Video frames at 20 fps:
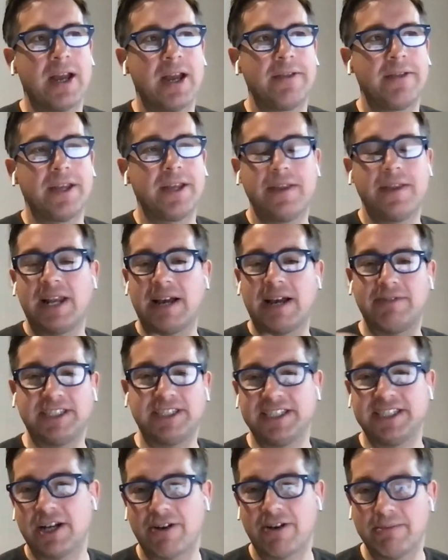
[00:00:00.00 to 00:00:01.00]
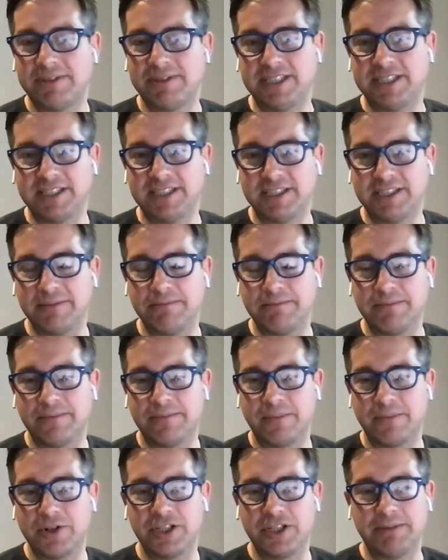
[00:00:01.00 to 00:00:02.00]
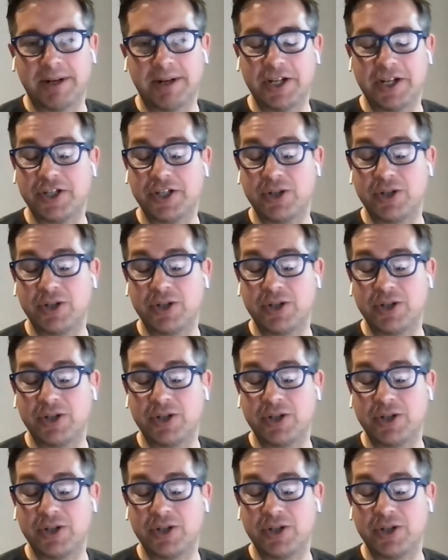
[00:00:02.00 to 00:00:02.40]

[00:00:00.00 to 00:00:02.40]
Then they'll have a CRM system, which is managing